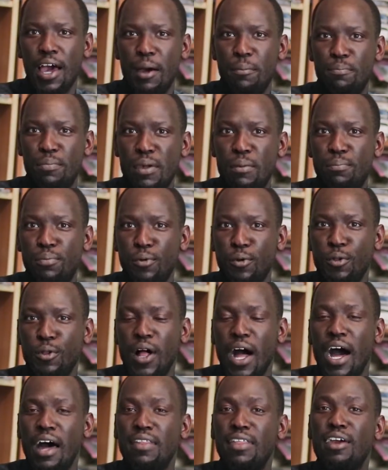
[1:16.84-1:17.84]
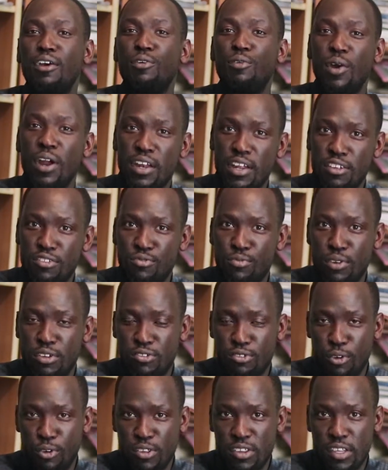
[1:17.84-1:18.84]
uh, people are the greatest
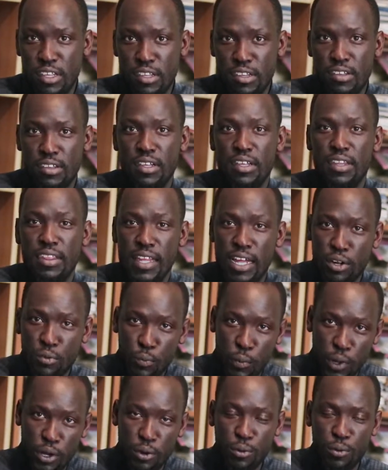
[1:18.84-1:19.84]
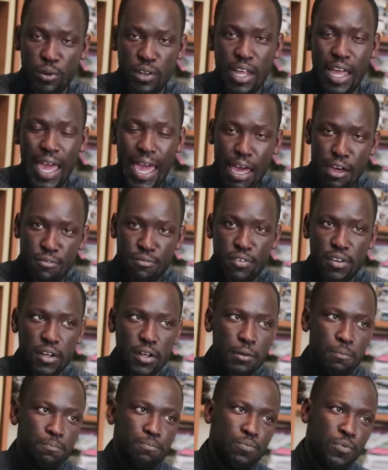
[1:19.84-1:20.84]
resources that we could
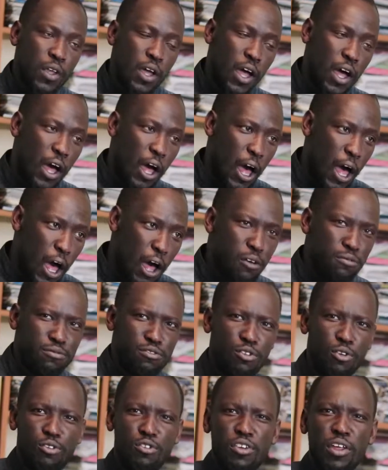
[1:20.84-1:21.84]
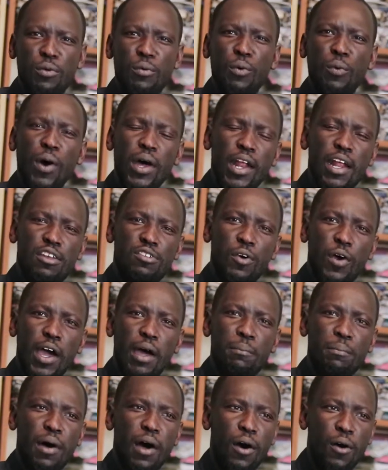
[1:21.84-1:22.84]
ever uh, have. So today we want to talk
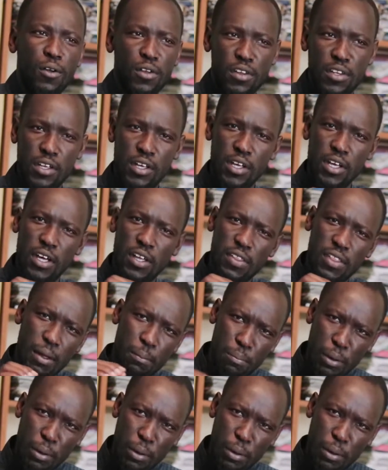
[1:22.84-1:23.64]
about the